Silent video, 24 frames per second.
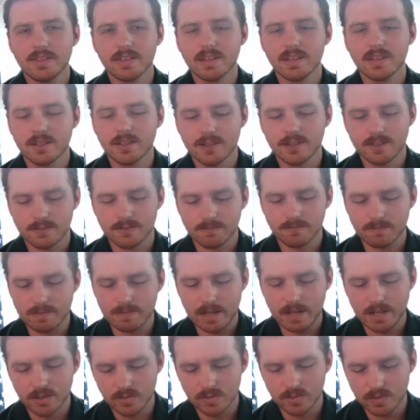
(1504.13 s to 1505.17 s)
think
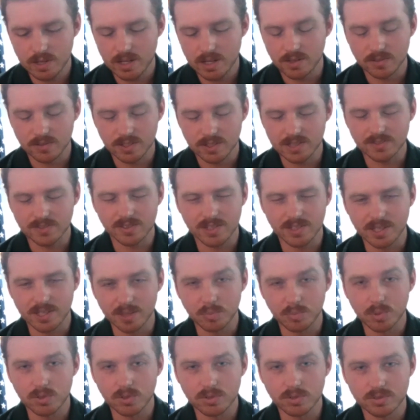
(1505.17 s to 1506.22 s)
I don't like looking
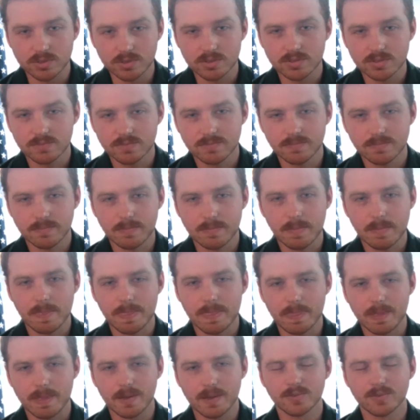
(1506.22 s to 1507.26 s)
at polls.
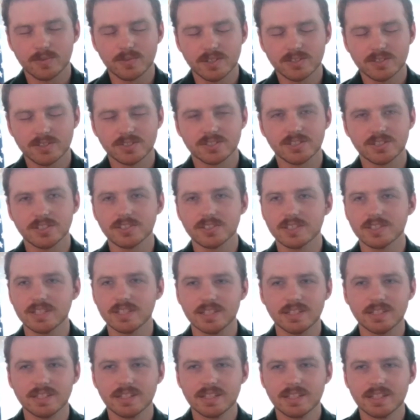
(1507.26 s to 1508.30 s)
I don't
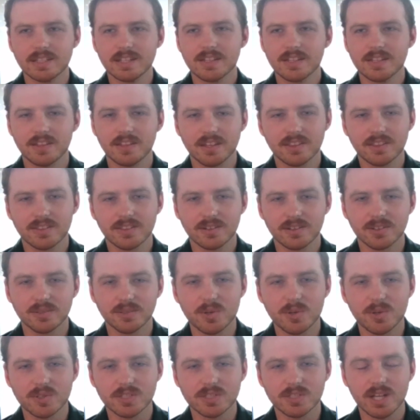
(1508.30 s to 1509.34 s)
necessarily think they're the
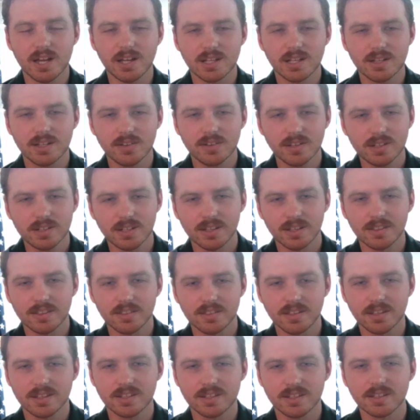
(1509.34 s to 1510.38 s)
most accurate. I
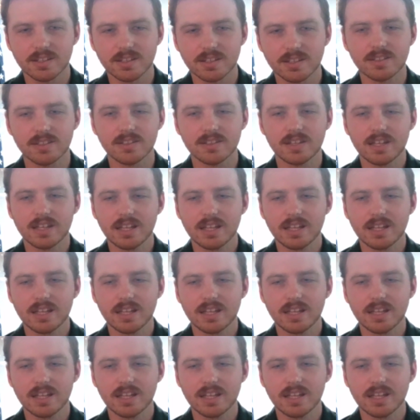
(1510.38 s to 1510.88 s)
think you